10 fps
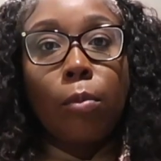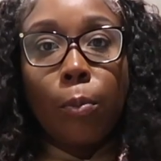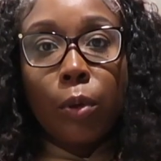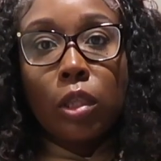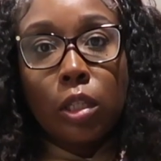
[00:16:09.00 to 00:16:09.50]
let me
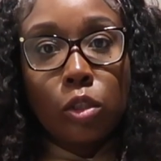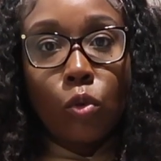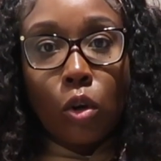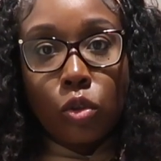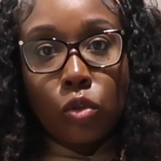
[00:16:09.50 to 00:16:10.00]
put this
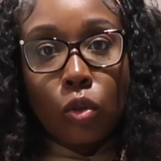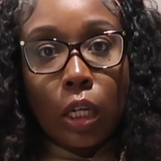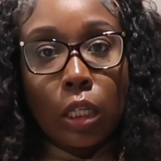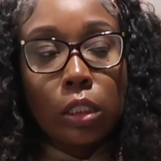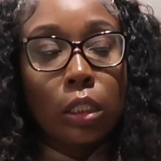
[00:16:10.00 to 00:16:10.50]

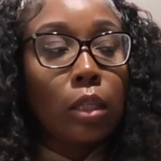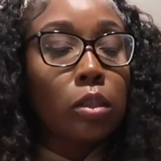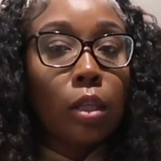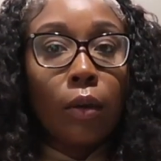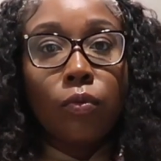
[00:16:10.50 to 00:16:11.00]
groceries and
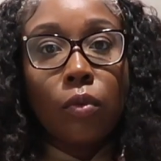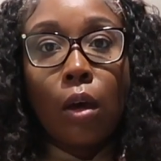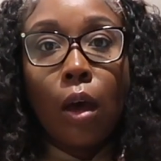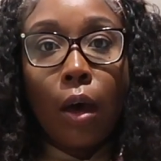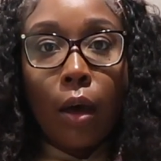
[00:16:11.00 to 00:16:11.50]
stuff
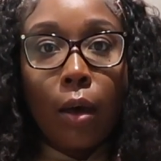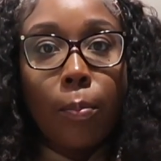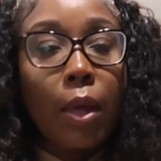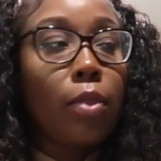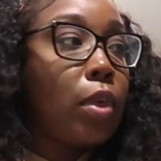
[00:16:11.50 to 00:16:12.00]

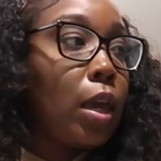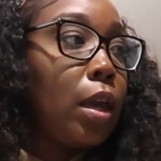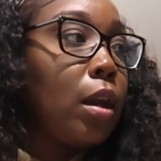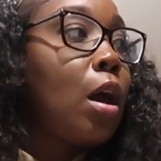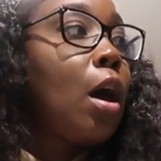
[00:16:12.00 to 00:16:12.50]
up and
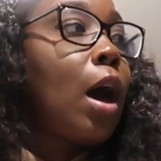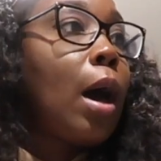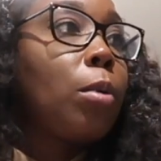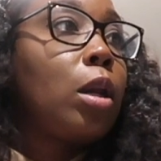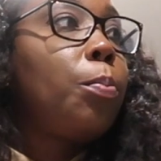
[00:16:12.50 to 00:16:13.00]
then
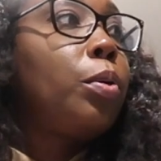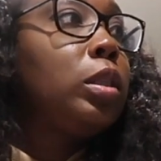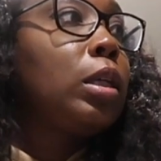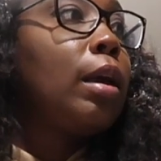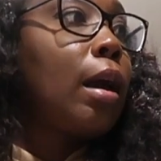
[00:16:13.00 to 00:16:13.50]
I'm gonna
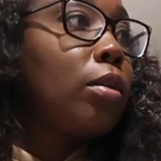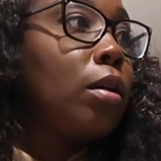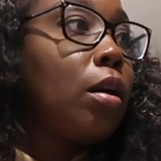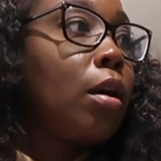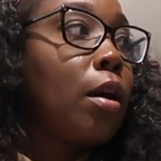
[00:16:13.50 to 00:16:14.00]
put
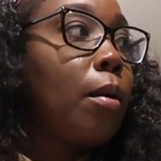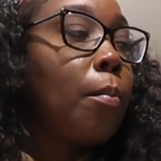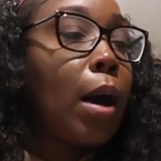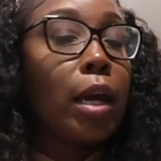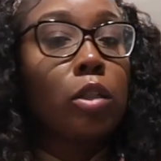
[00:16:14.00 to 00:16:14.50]
together
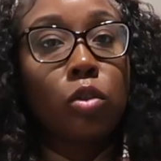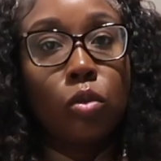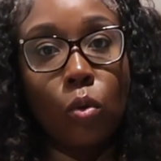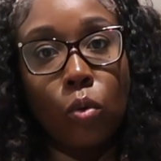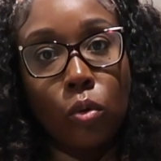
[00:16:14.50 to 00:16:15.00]
my
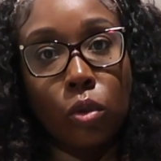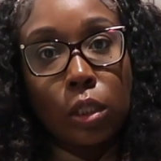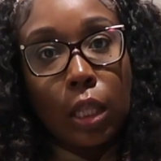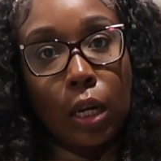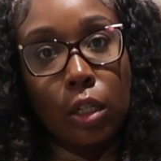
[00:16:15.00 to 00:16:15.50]

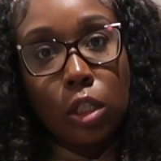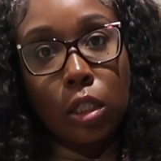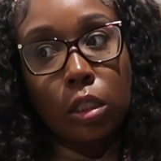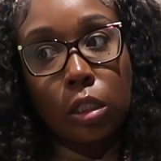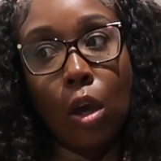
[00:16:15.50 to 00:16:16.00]
stools that I
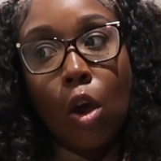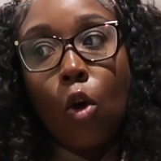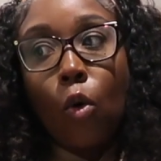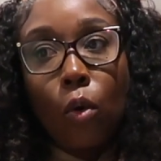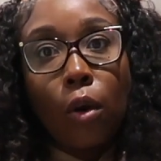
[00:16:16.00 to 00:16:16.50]
just
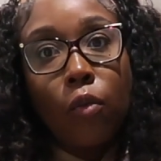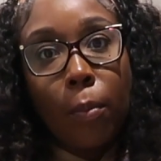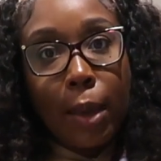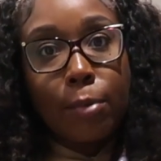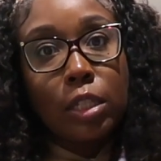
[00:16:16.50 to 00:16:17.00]
ordered
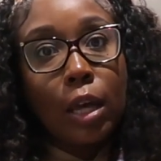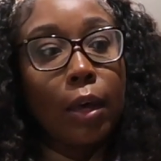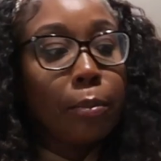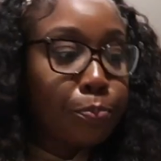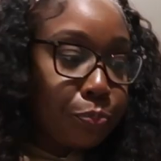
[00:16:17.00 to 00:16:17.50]
from
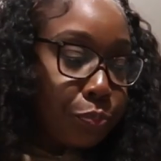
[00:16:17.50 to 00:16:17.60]
Amazon